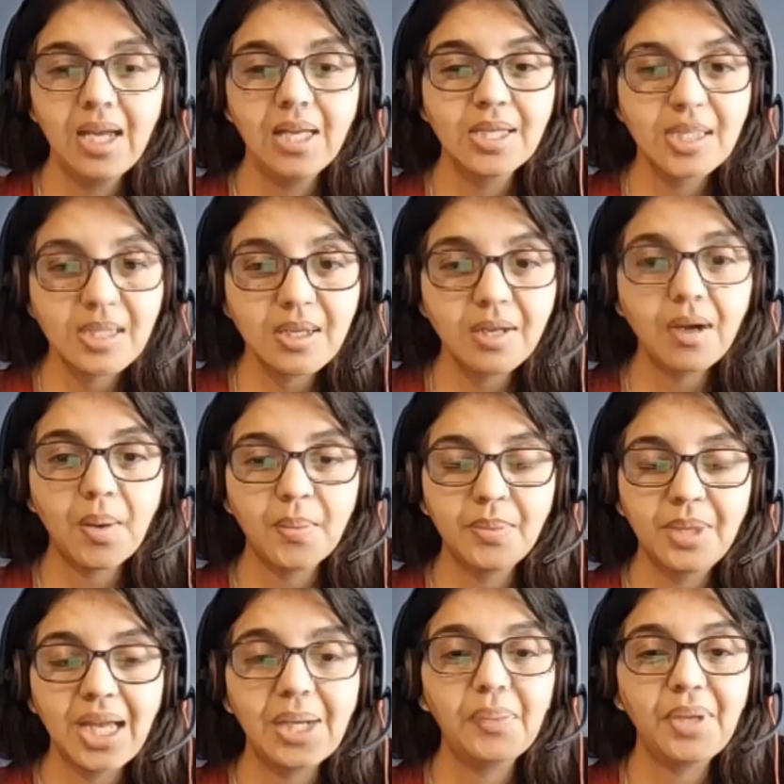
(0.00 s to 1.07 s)
Scrum
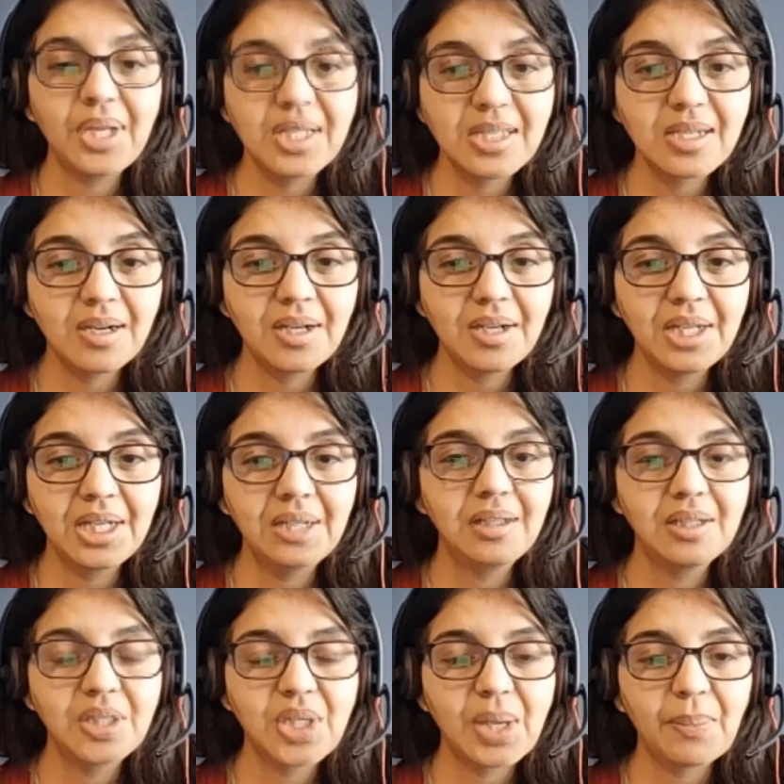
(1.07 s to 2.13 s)
that we studied
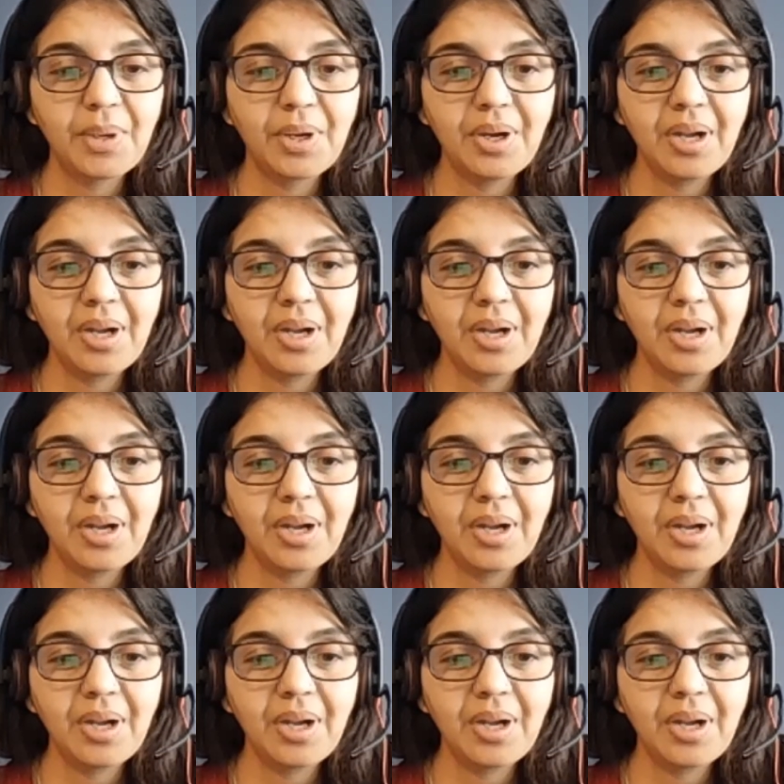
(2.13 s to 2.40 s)
till chapter